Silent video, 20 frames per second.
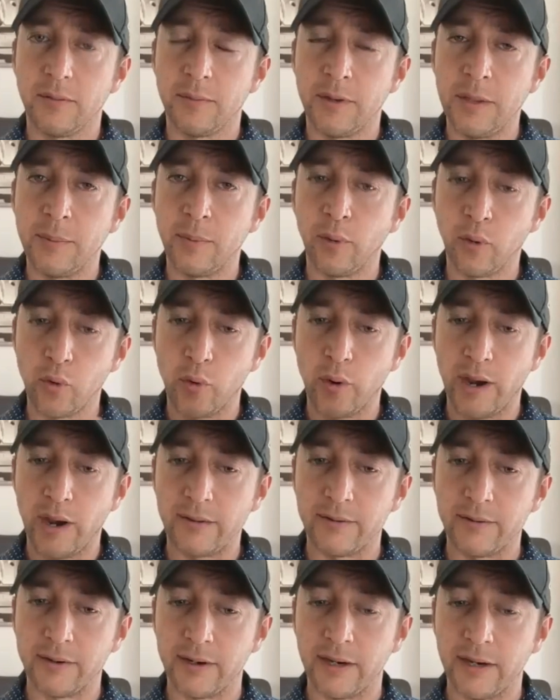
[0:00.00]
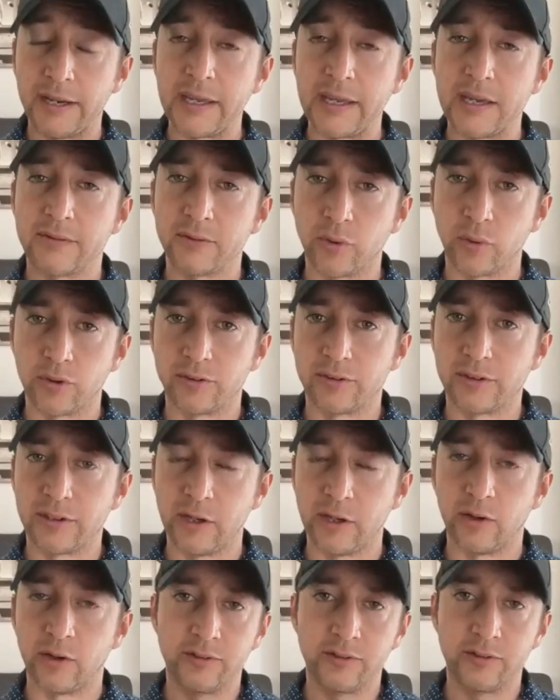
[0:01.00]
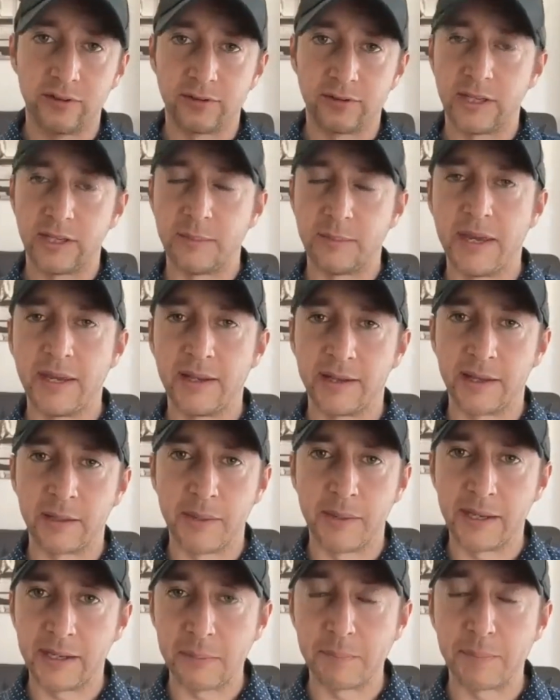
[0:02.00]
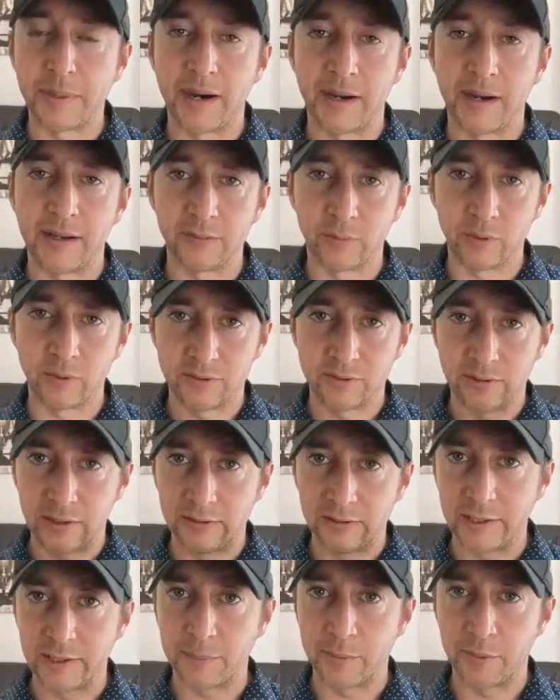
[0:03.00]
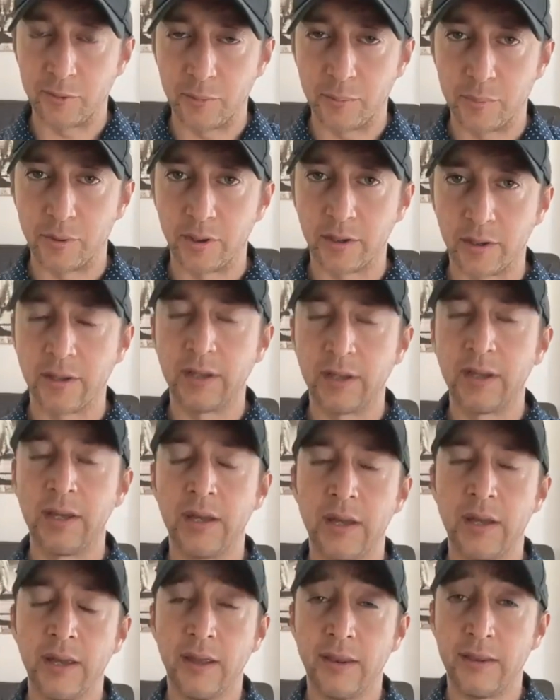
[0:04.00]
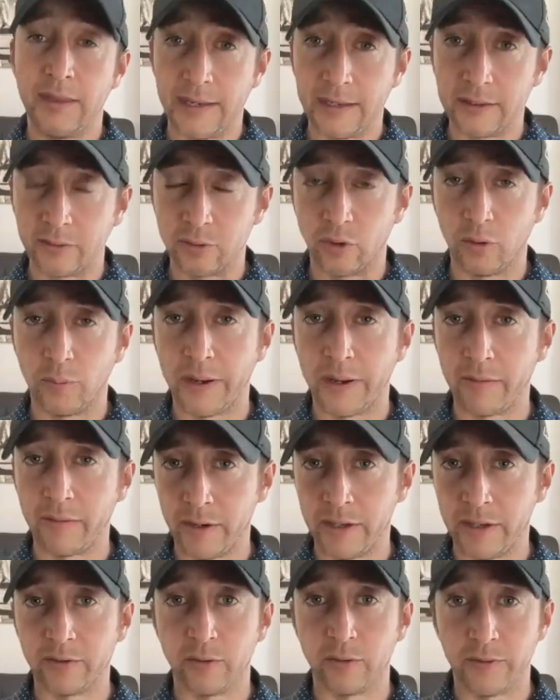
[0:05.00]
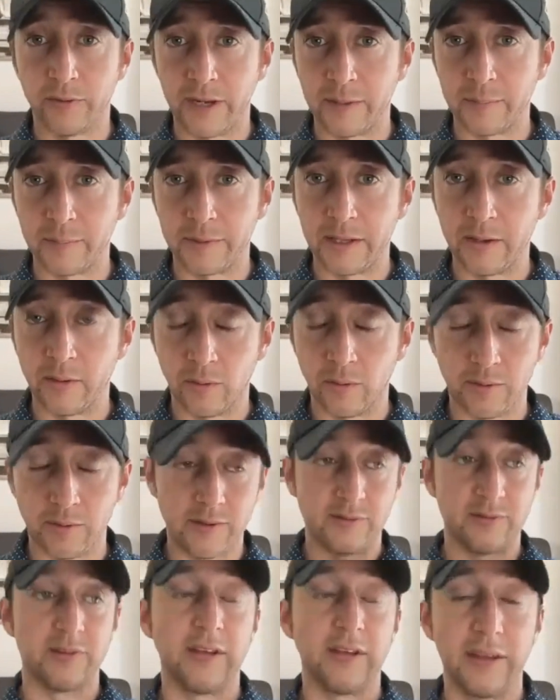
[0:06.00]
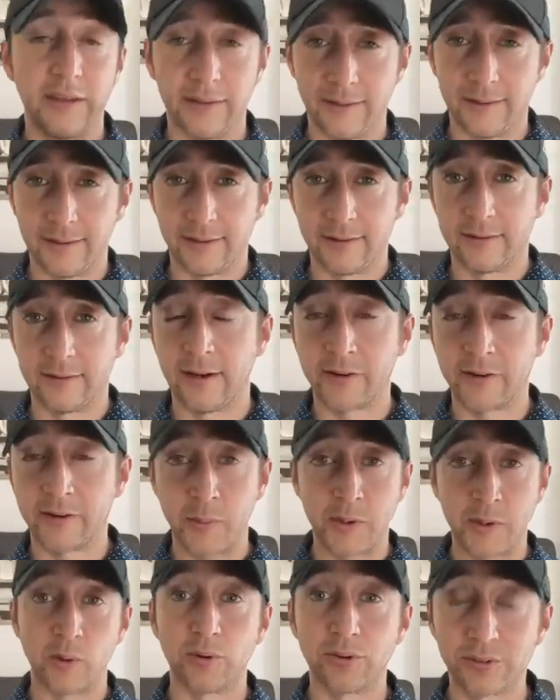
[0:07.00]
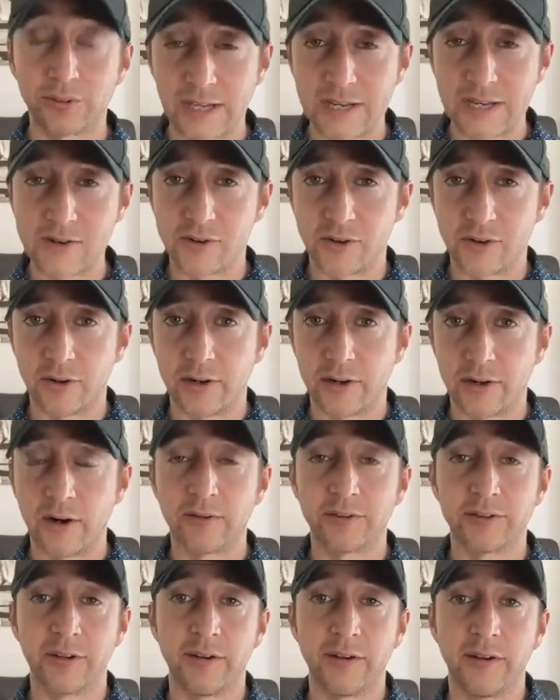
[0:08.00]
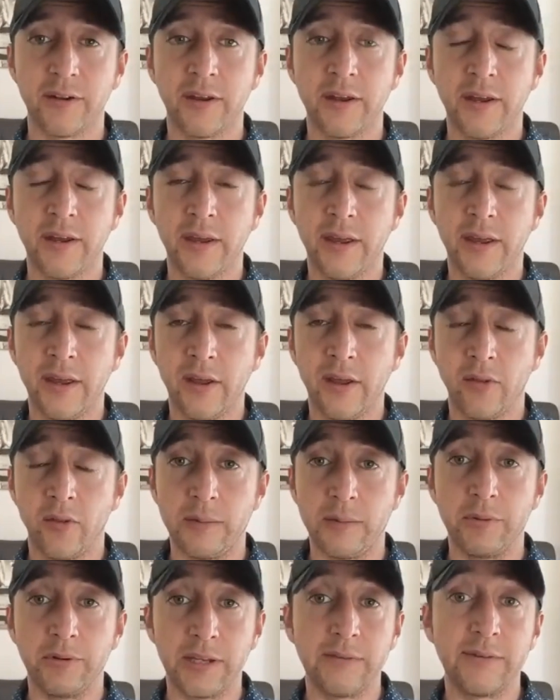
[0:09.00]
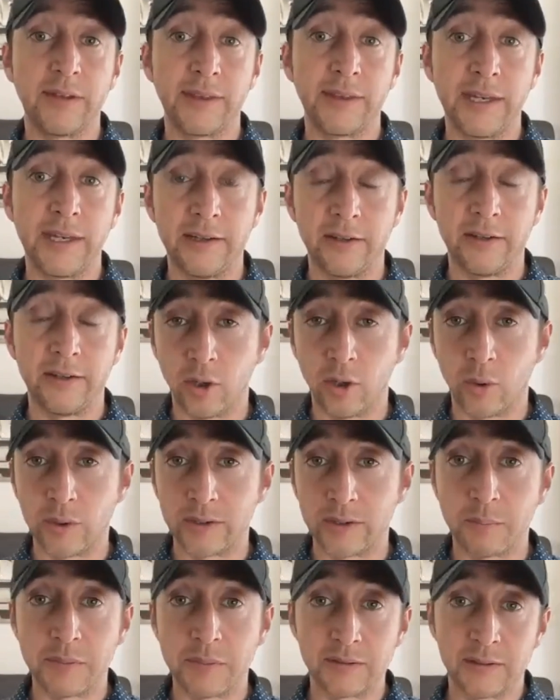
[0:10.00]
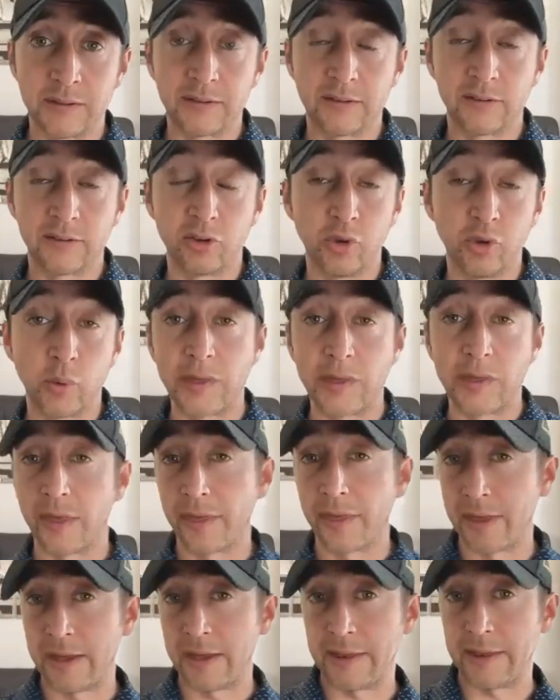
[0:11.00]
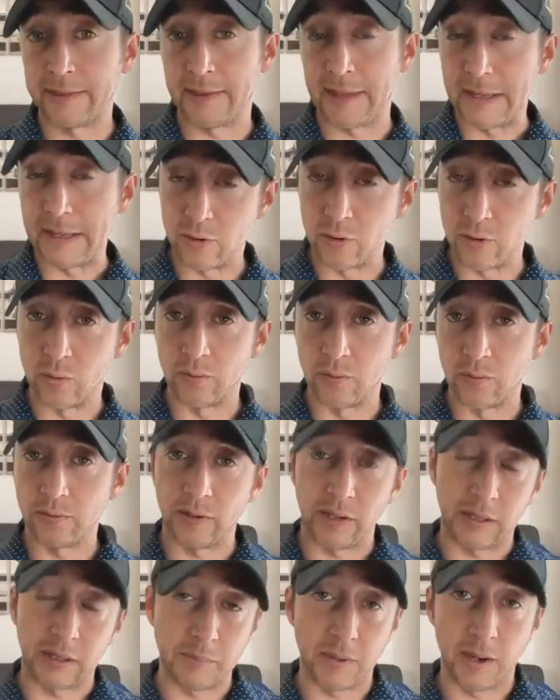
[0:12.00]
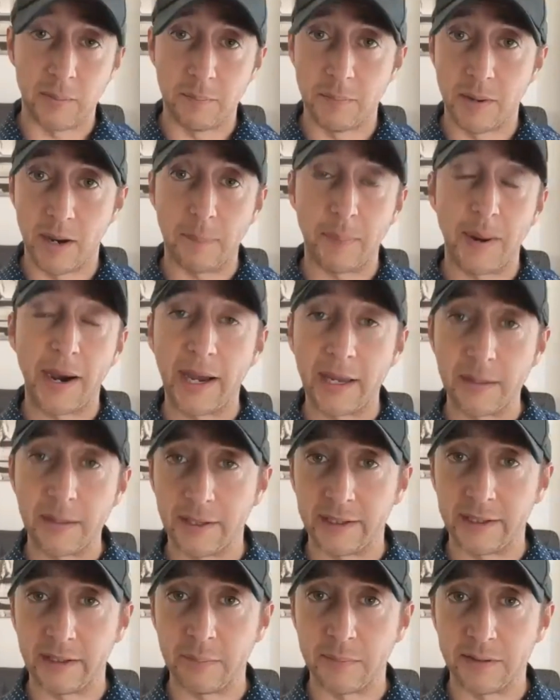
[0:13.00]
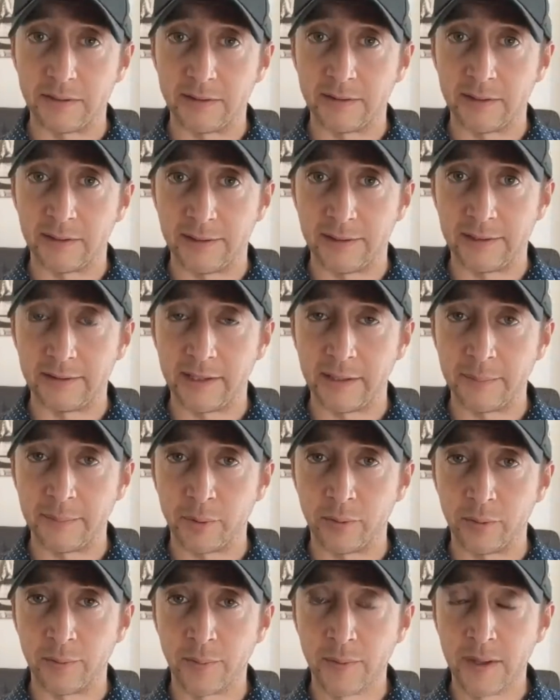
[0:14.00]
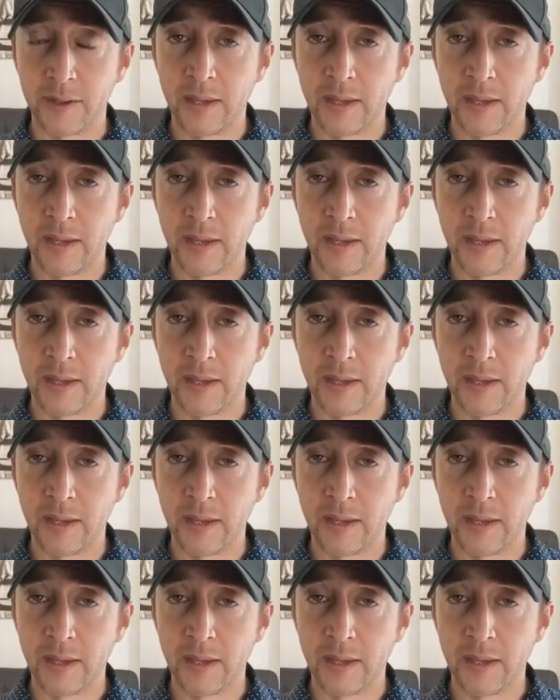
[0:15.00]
people who have a gift or a skill, let's just say like baking pies, which is the example in the book, they get told by friends or family, or they just get like this entrepreneurial seizure, and all of a sudden they believe that they need to go into business doing the thing that they do, like a pie baking business, as an example.